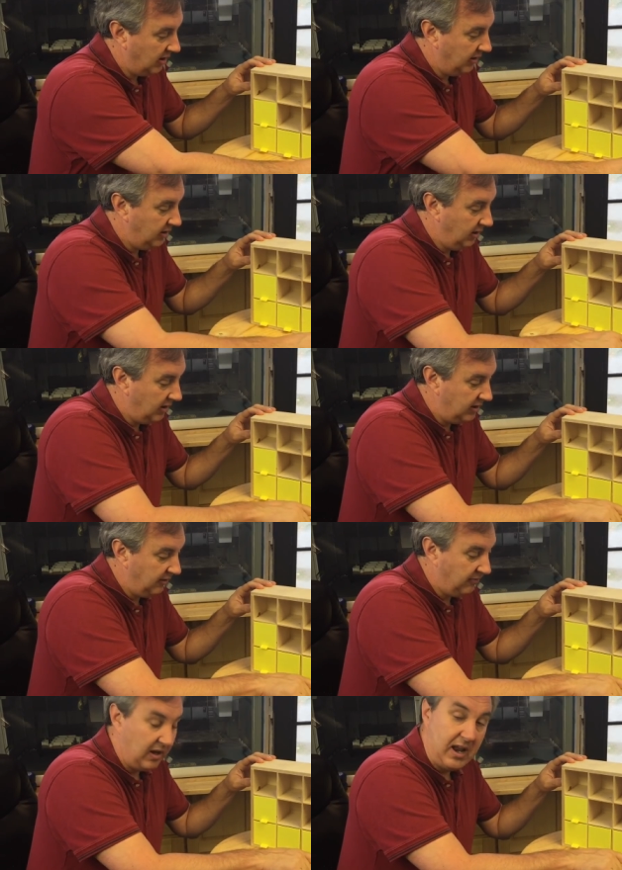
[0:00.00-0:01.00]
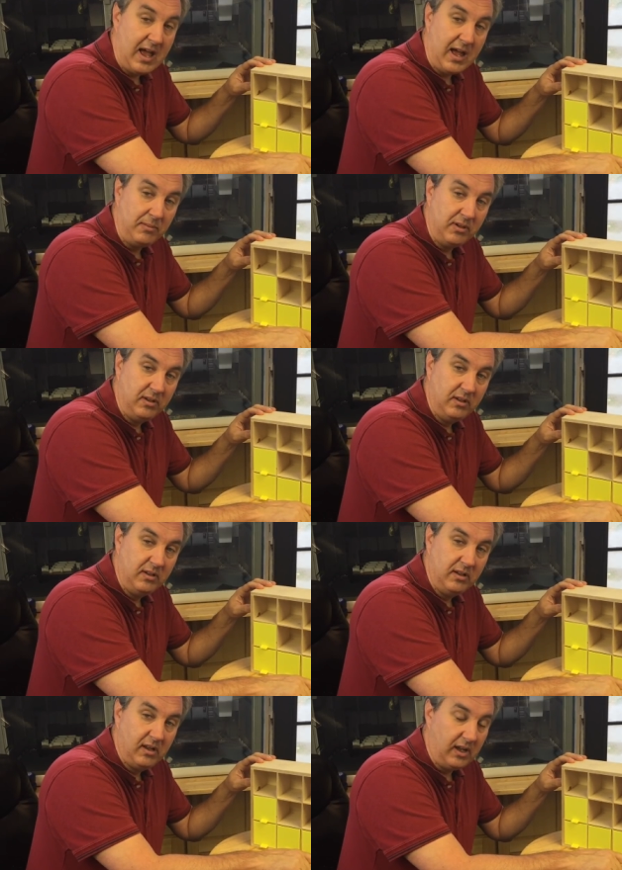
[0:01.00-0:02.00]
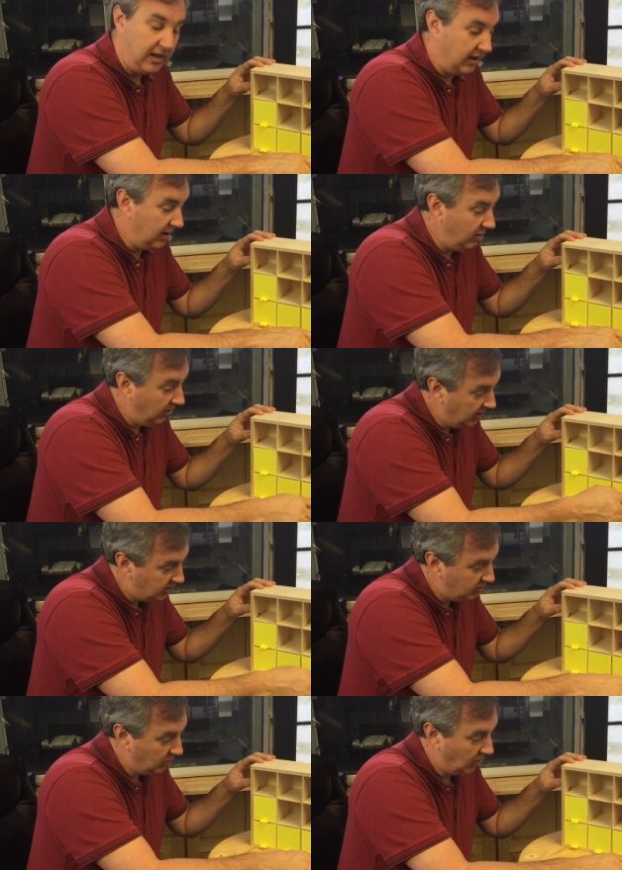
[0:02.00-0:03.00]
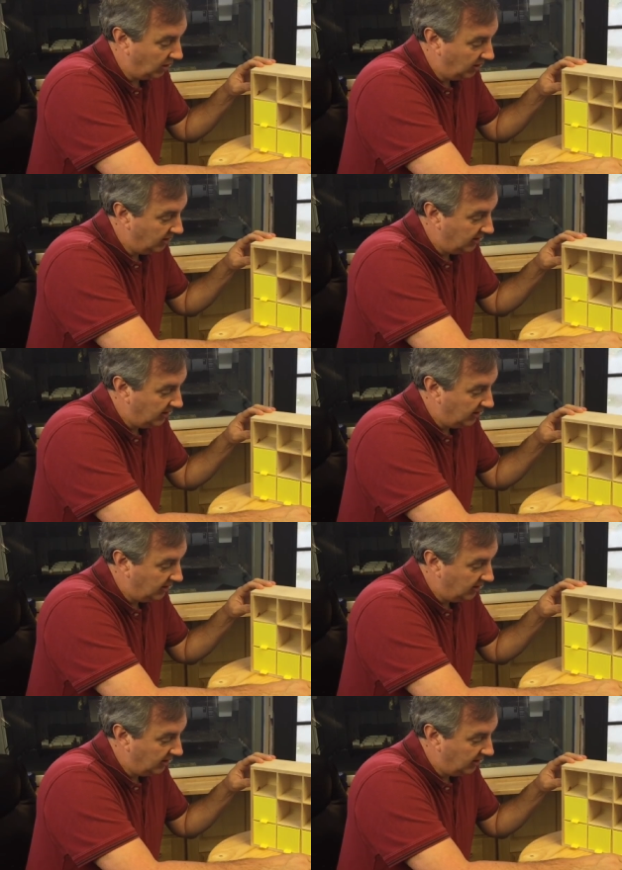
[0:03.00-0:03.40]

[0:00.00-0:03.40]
a, a different knob on this drawer.